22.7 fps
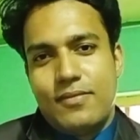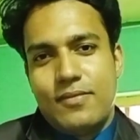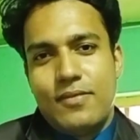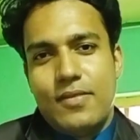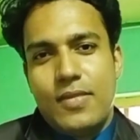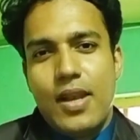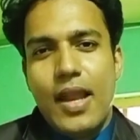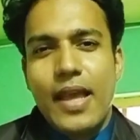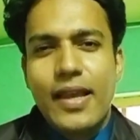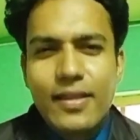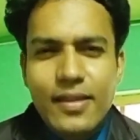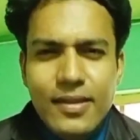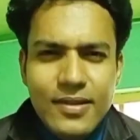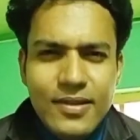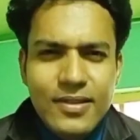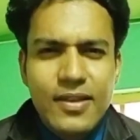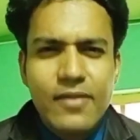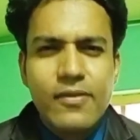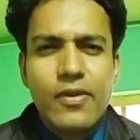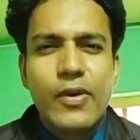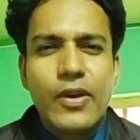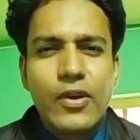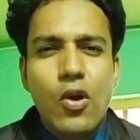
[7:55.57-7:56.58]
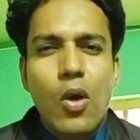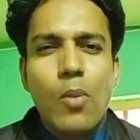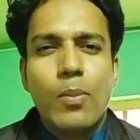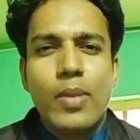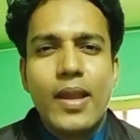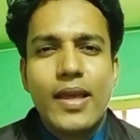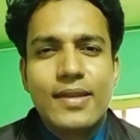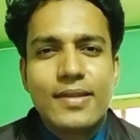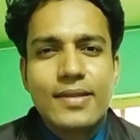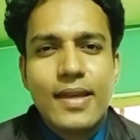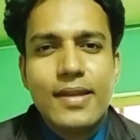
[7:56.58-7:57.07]
Like, this is a very
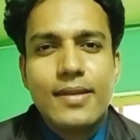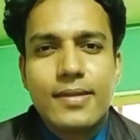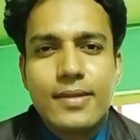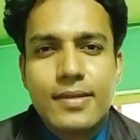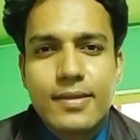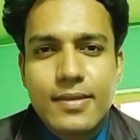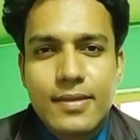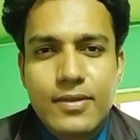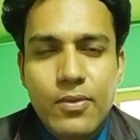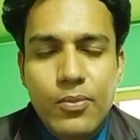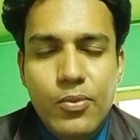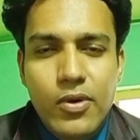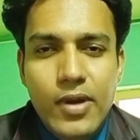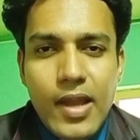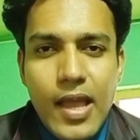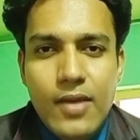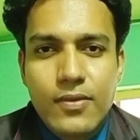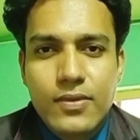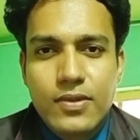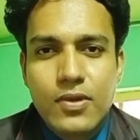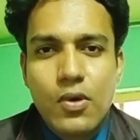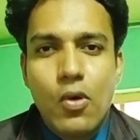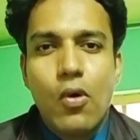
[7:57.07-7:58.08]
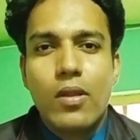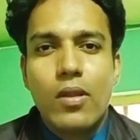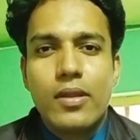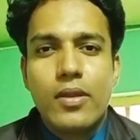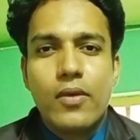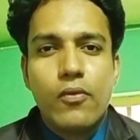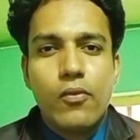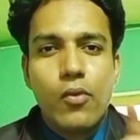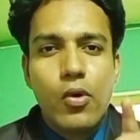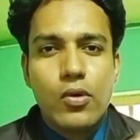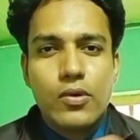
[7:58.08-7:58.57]
complex sentence to pronounce all the
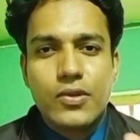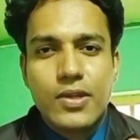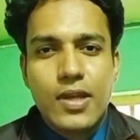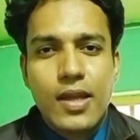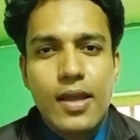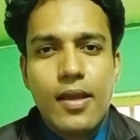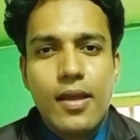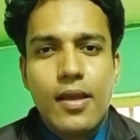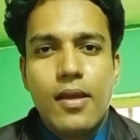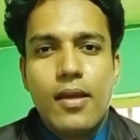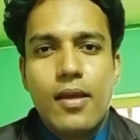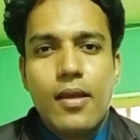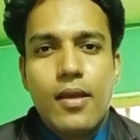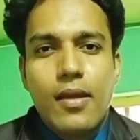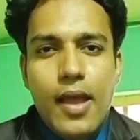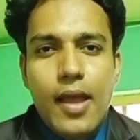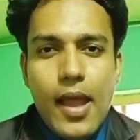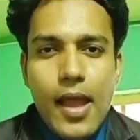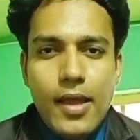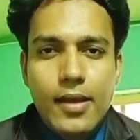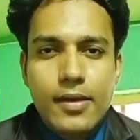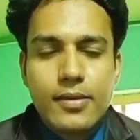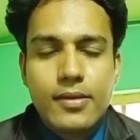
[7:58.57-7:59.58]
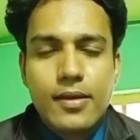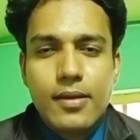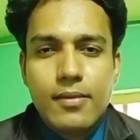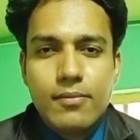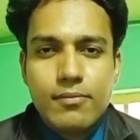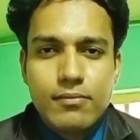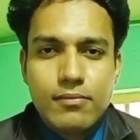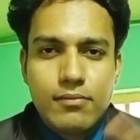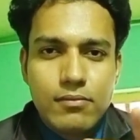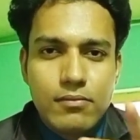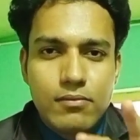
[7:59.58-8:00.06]
words,
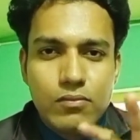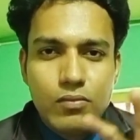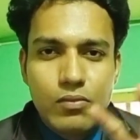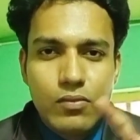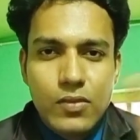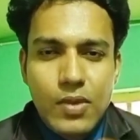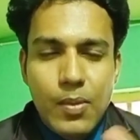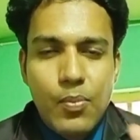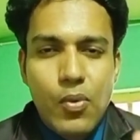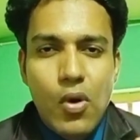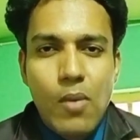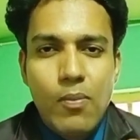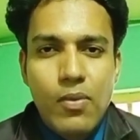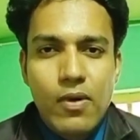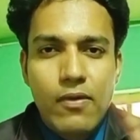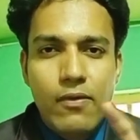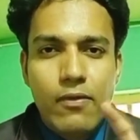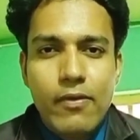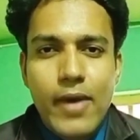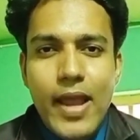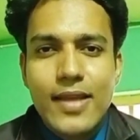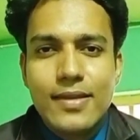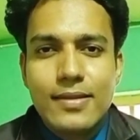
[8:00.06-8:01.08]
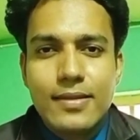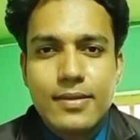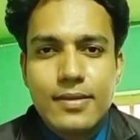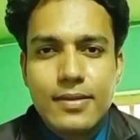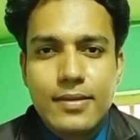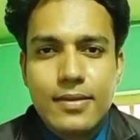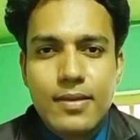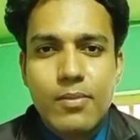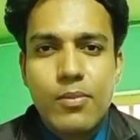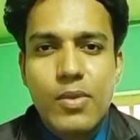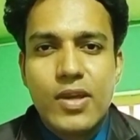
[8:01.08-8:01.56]
and the proper phrases
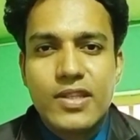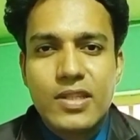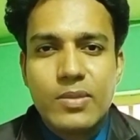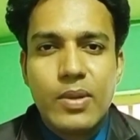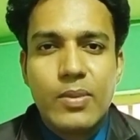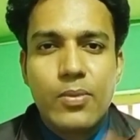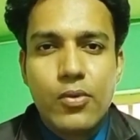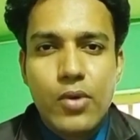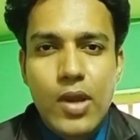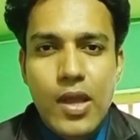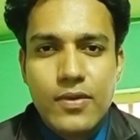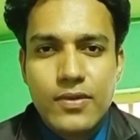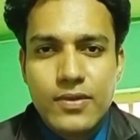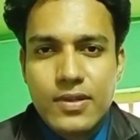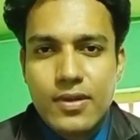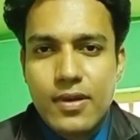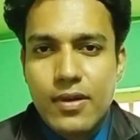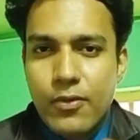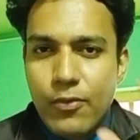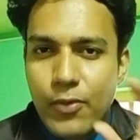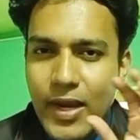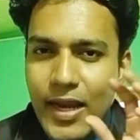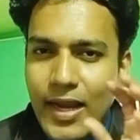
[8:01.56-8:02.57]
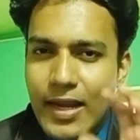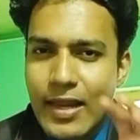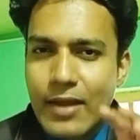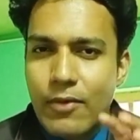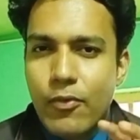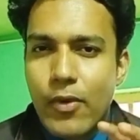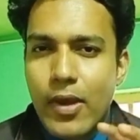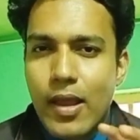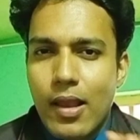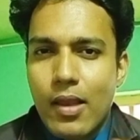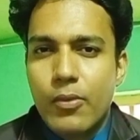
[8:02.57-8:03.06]
must be pronounced really
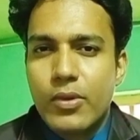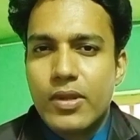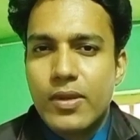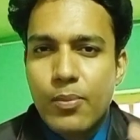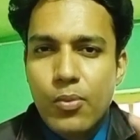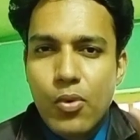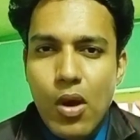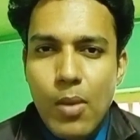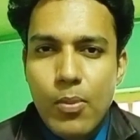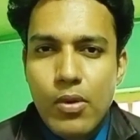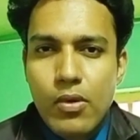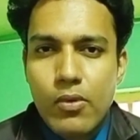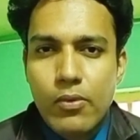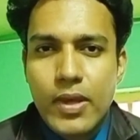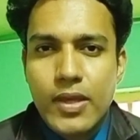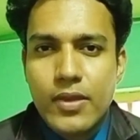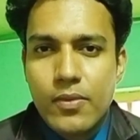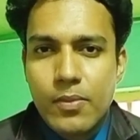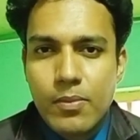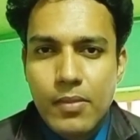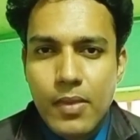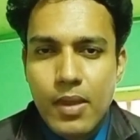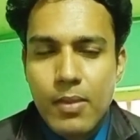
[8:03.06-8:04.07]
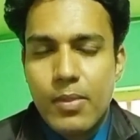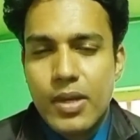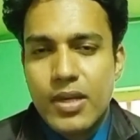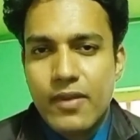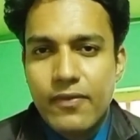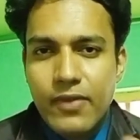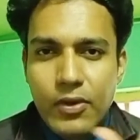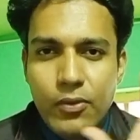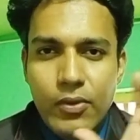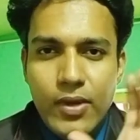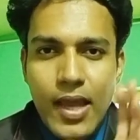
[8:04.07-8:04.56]
well a proper rhythm. But if
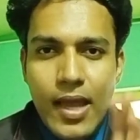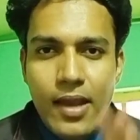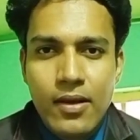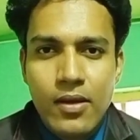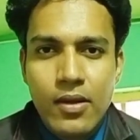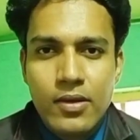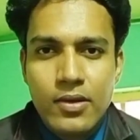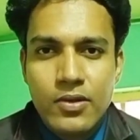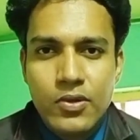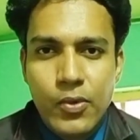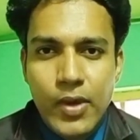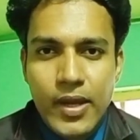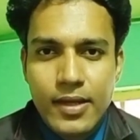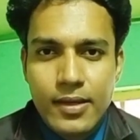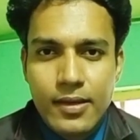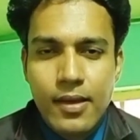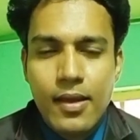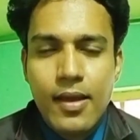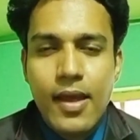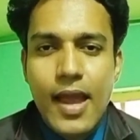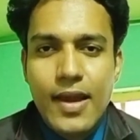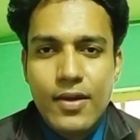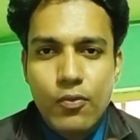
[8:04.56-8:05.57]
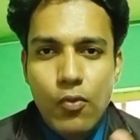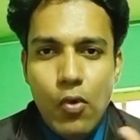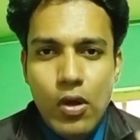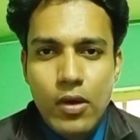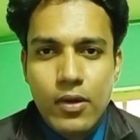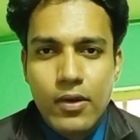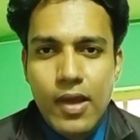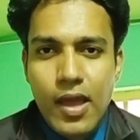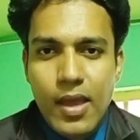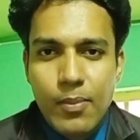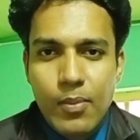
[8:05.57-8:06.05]
you cannot do it at one
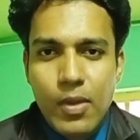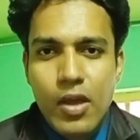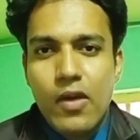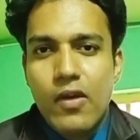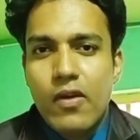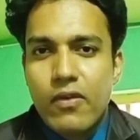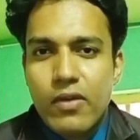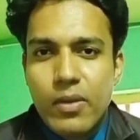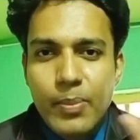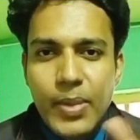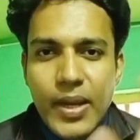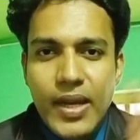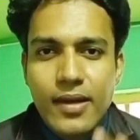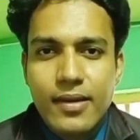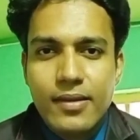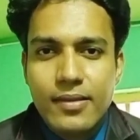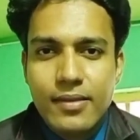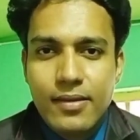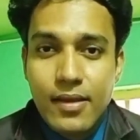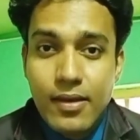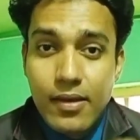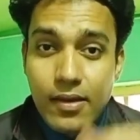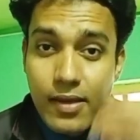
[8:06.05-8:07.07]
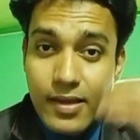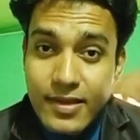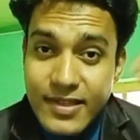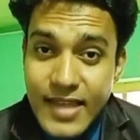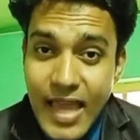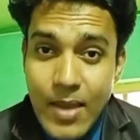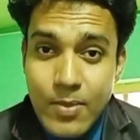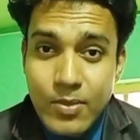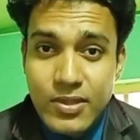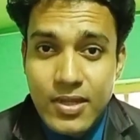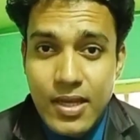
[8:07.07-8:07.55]
time, repeat the
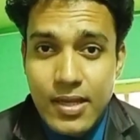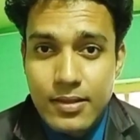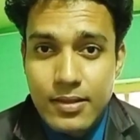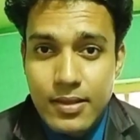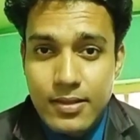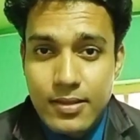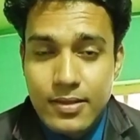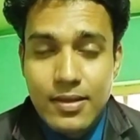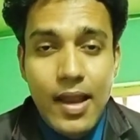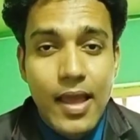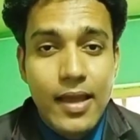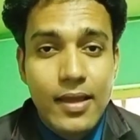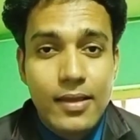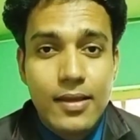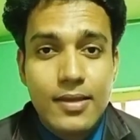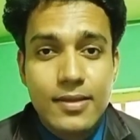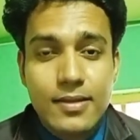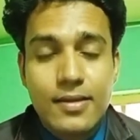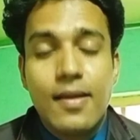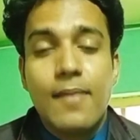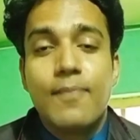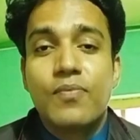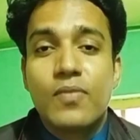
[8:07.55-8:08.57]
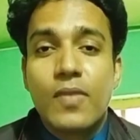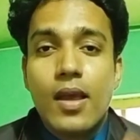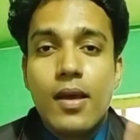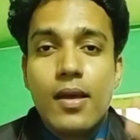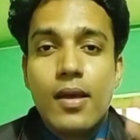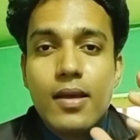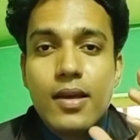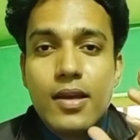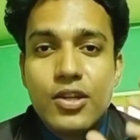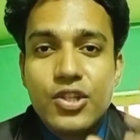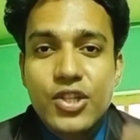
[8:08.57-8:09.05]
same sentence like this.
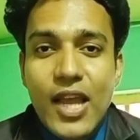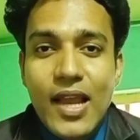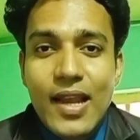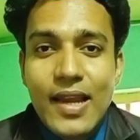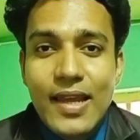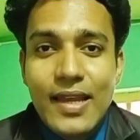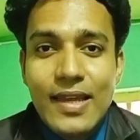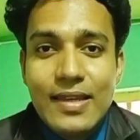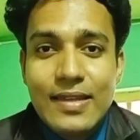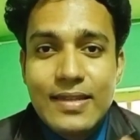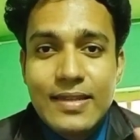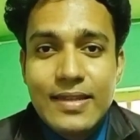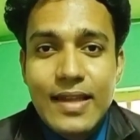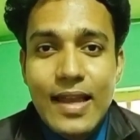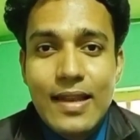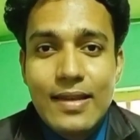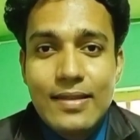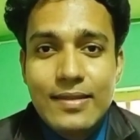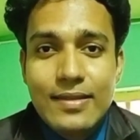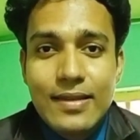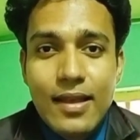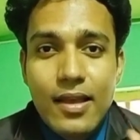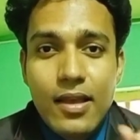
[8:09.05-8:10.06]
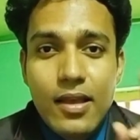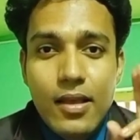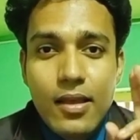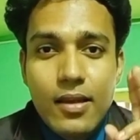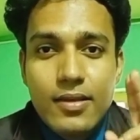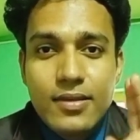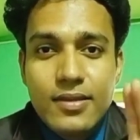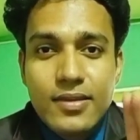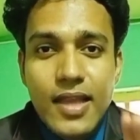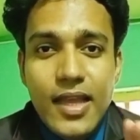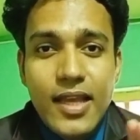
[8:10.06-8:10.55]
Shelley sells
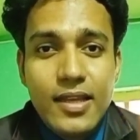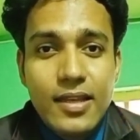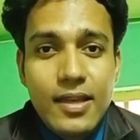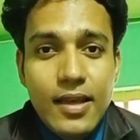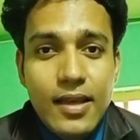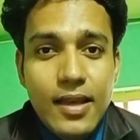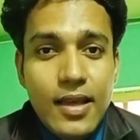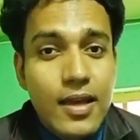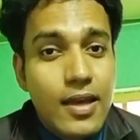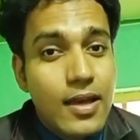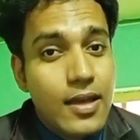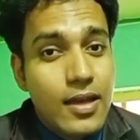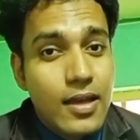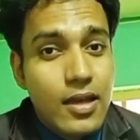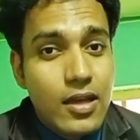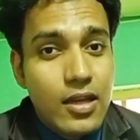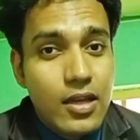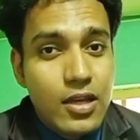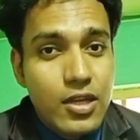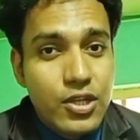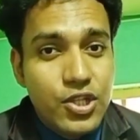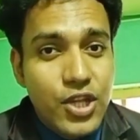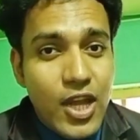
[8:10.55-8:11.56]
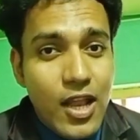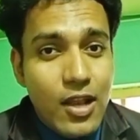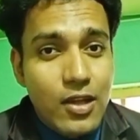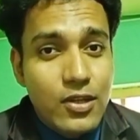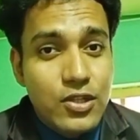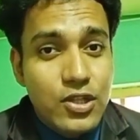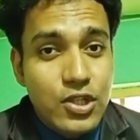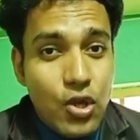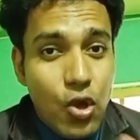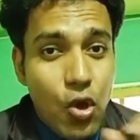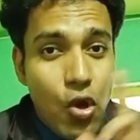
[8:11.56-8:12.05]

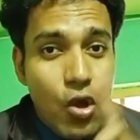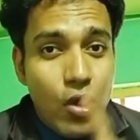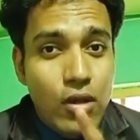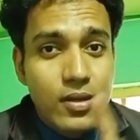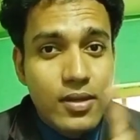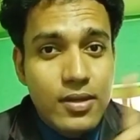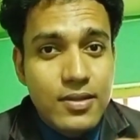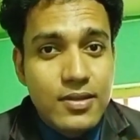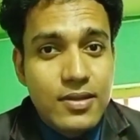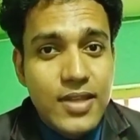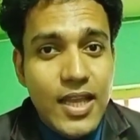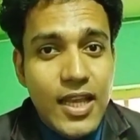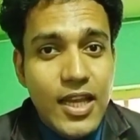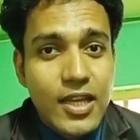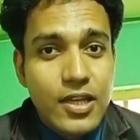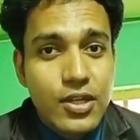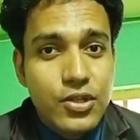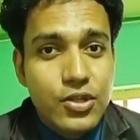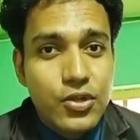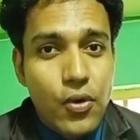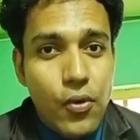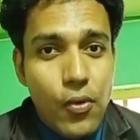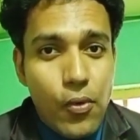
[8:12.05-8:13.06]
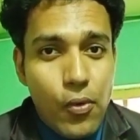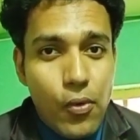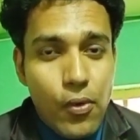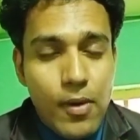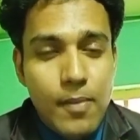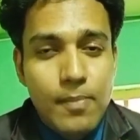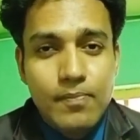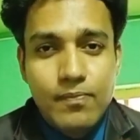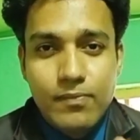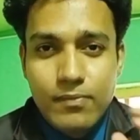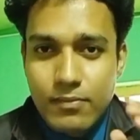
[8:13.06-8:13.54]
seashells on the seashore.
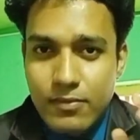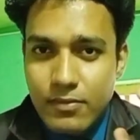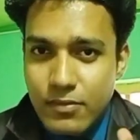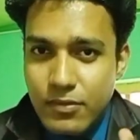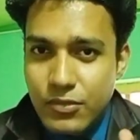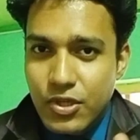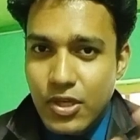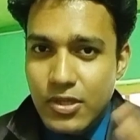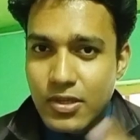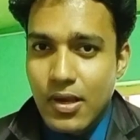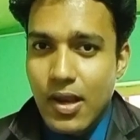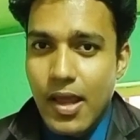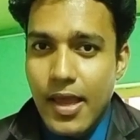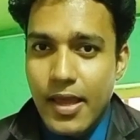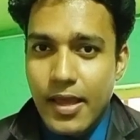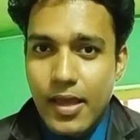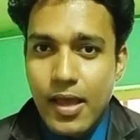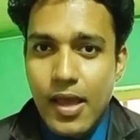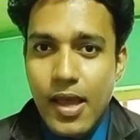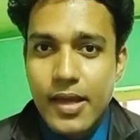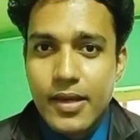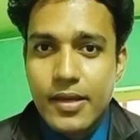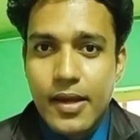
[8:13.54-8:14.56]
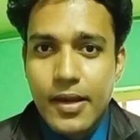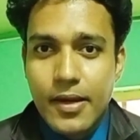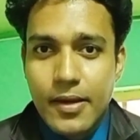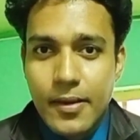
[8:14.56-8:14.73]
Just like I did.